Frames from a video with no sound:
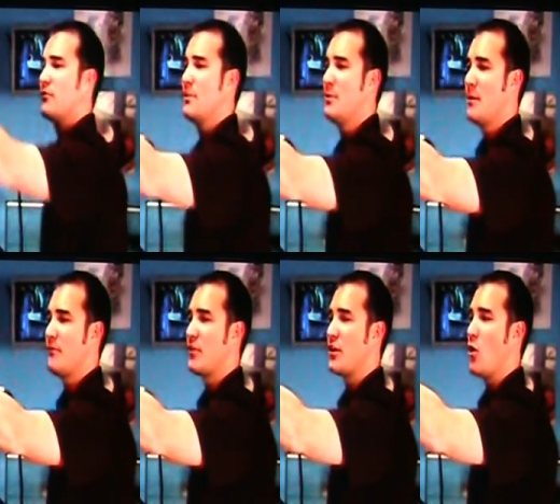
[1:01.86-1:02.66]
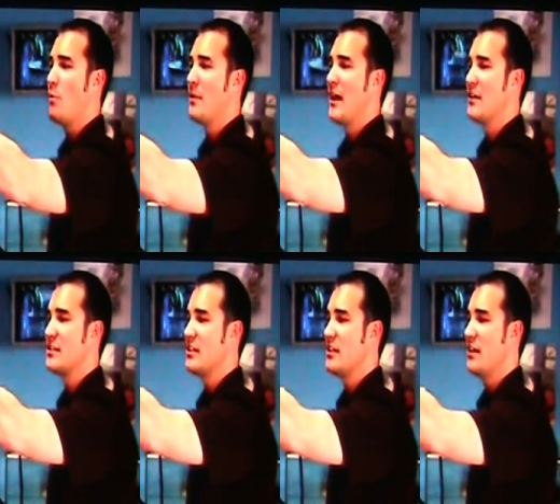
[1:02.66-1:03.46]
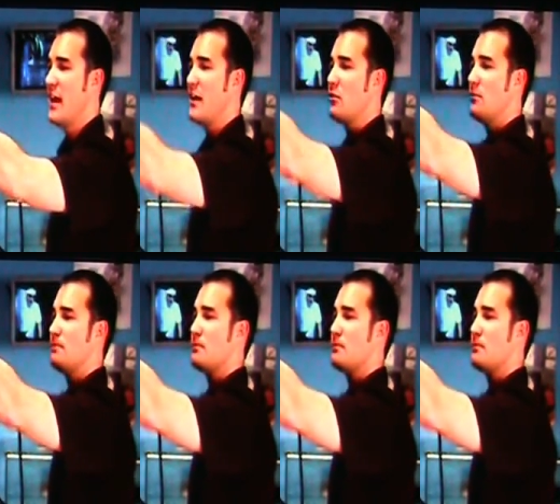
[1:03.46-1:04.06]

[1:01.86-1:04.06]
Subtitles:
Flip it up for an open LCD angle,